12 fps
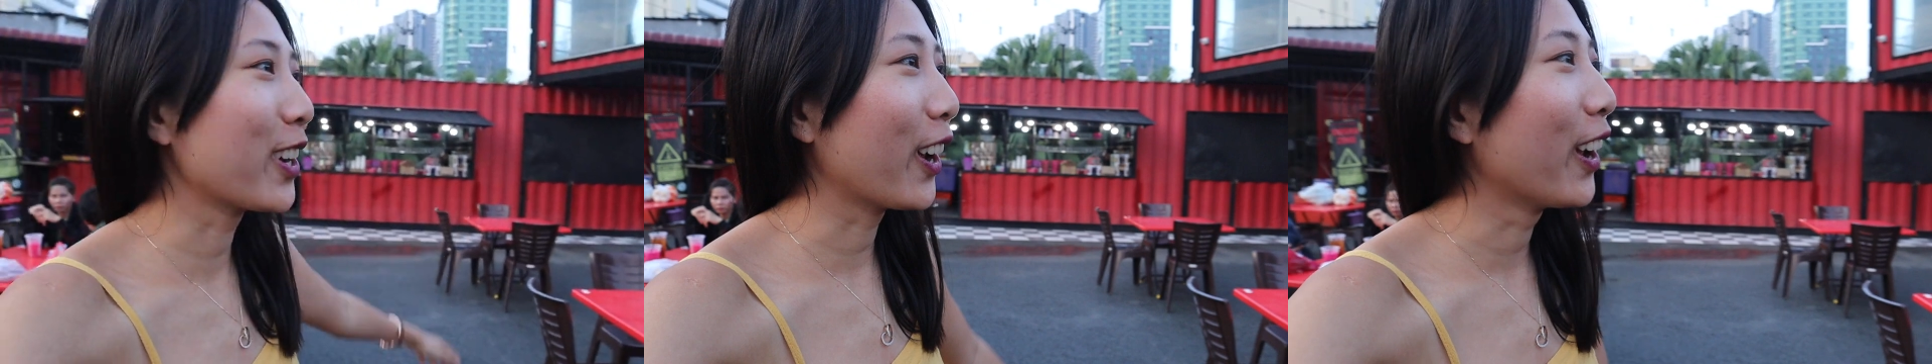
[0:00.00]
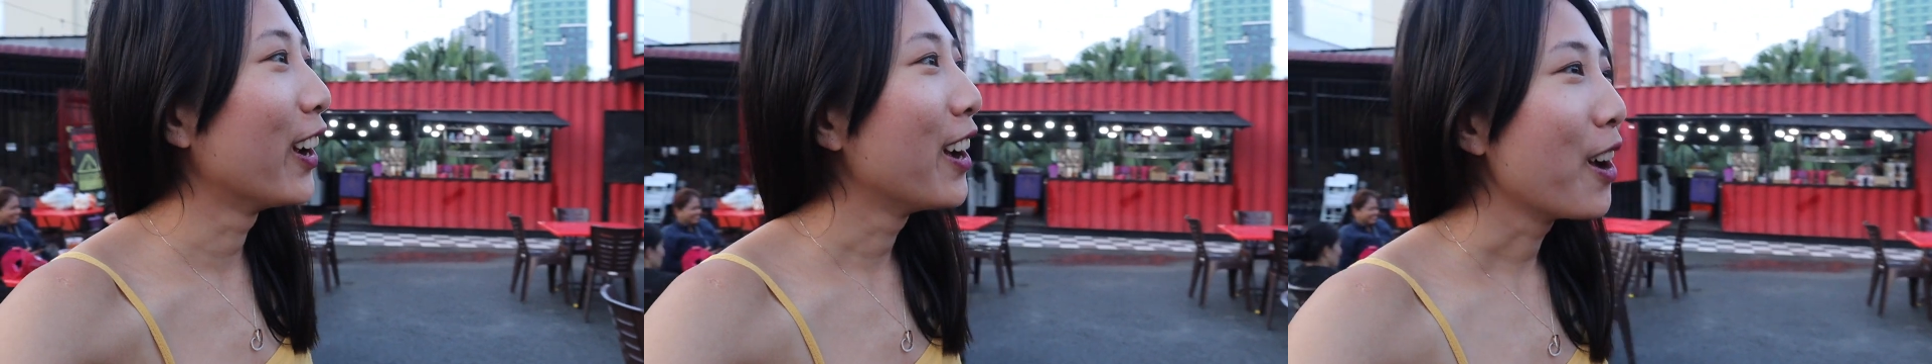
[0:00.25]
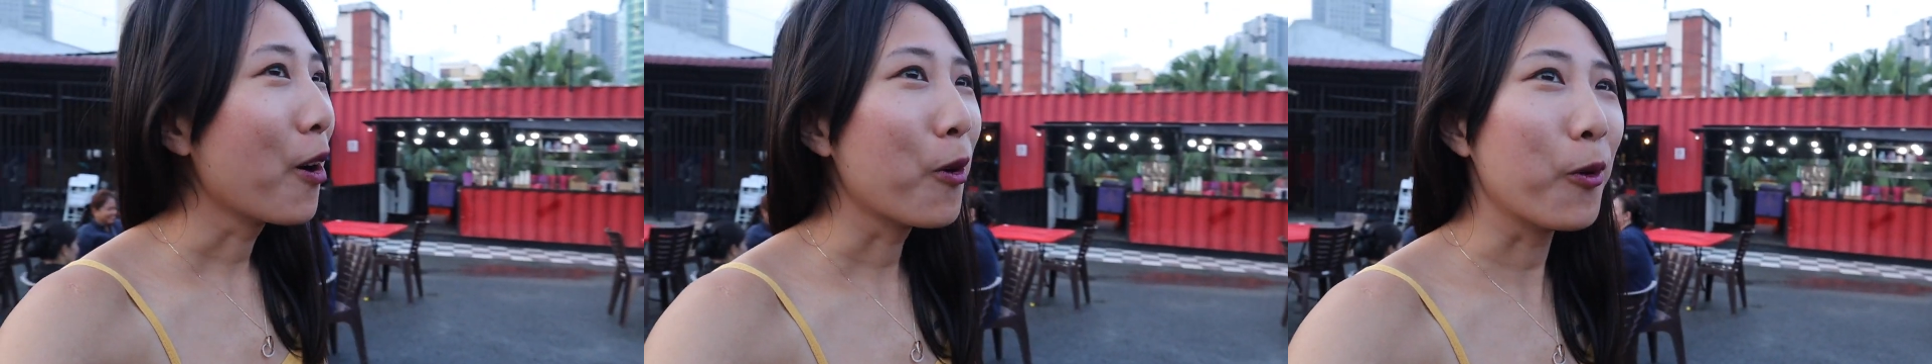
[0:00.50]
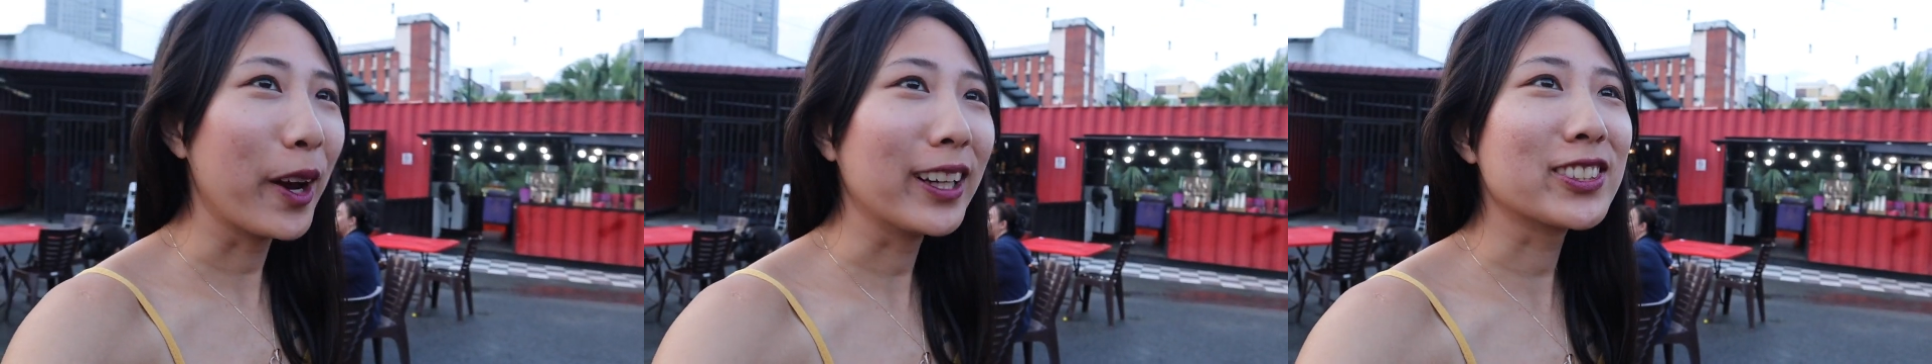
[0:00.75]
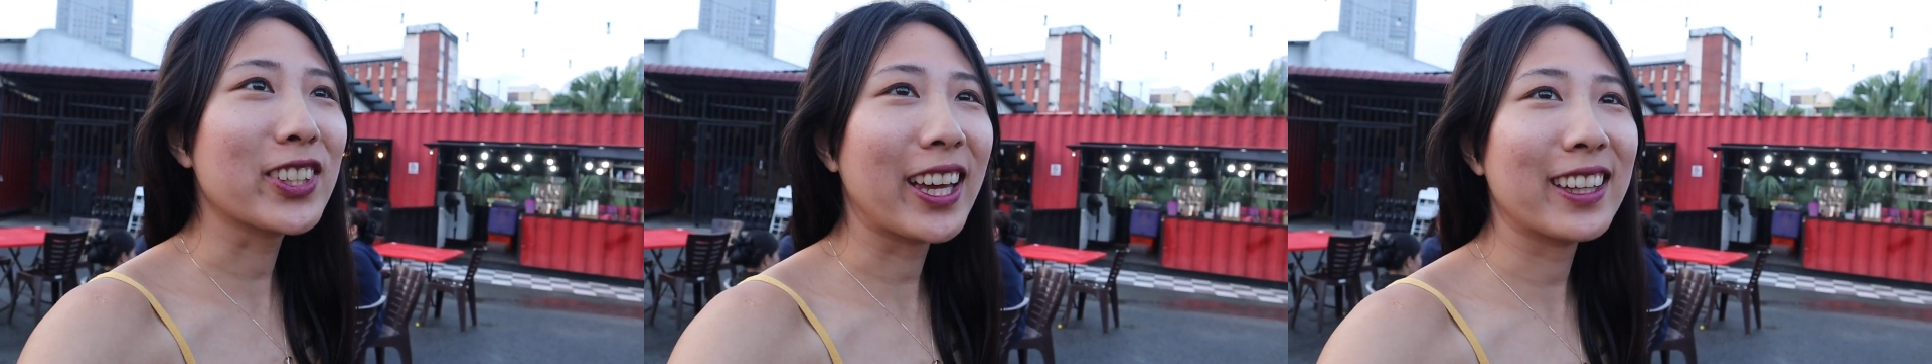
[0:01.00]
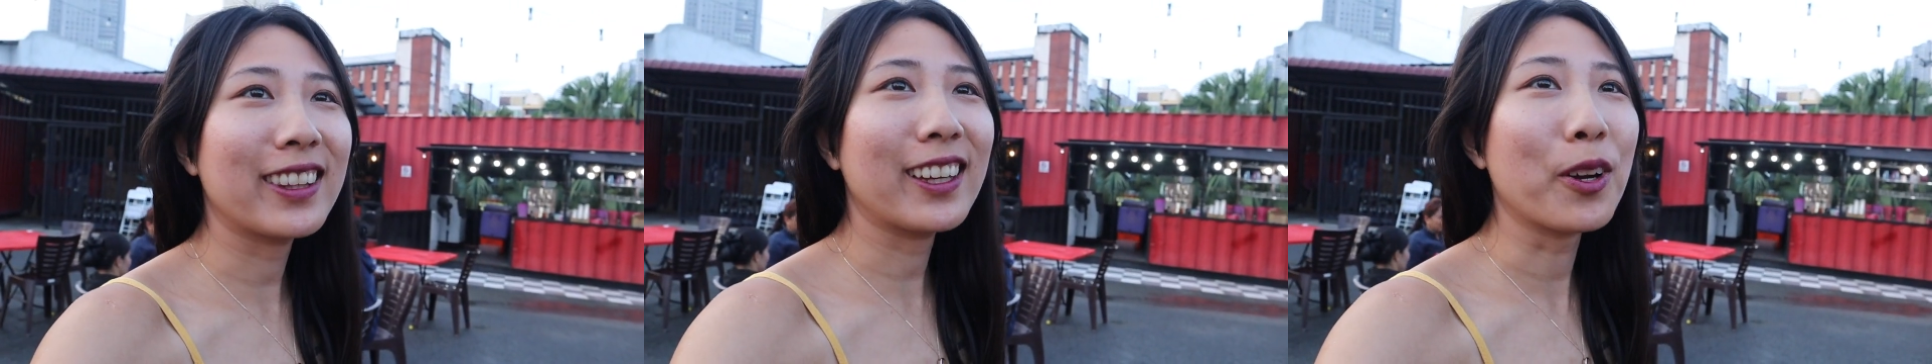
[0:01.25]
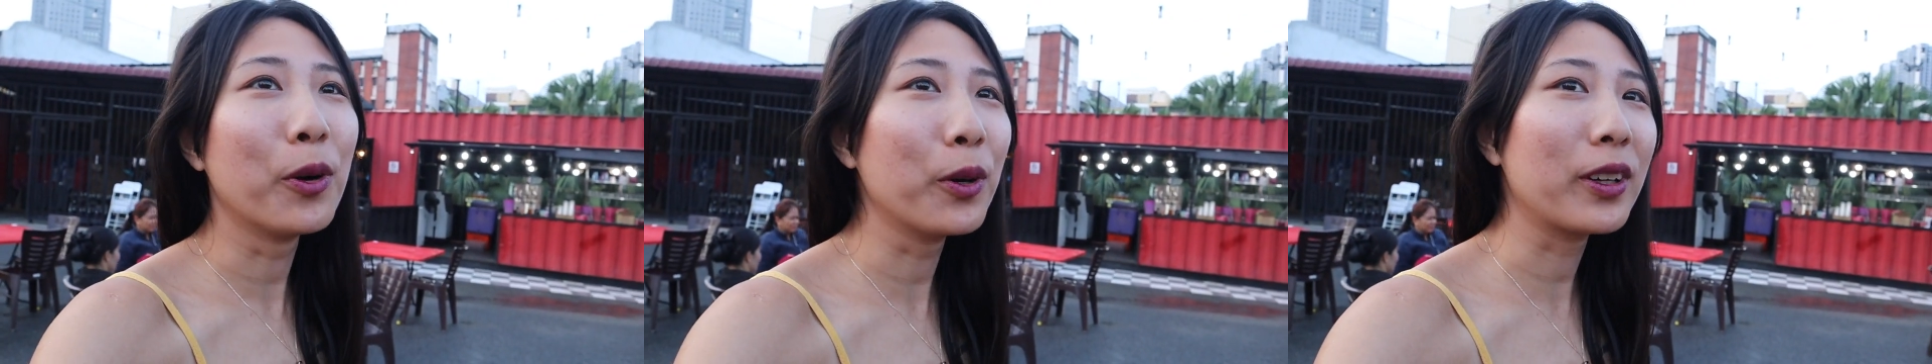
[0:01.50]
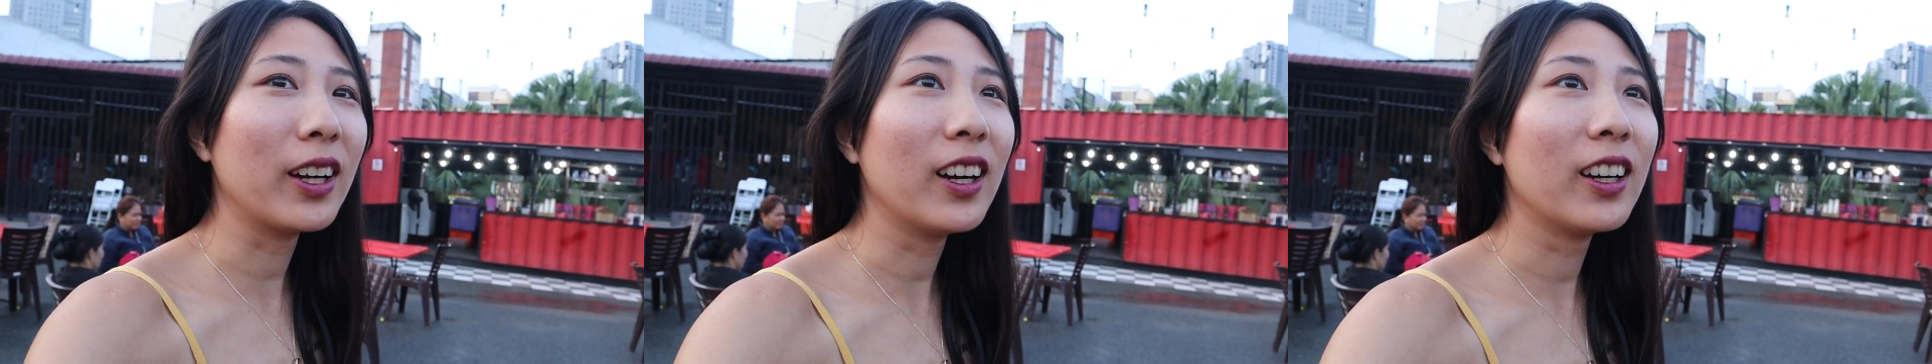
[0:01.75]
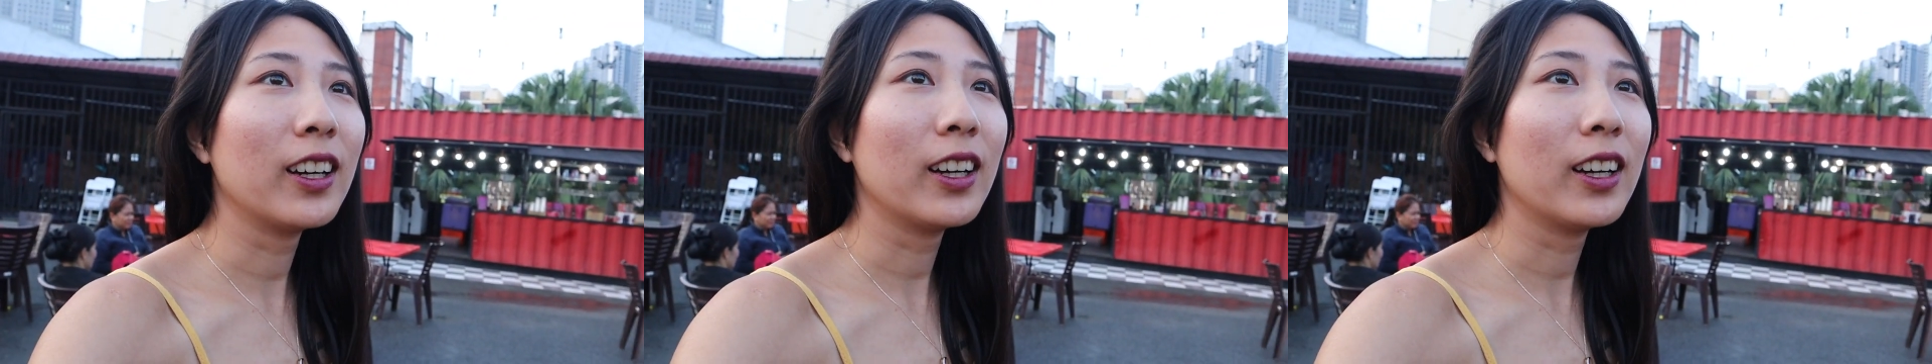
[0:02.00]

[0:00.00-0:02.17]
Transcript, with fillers: sure where to get that hookah.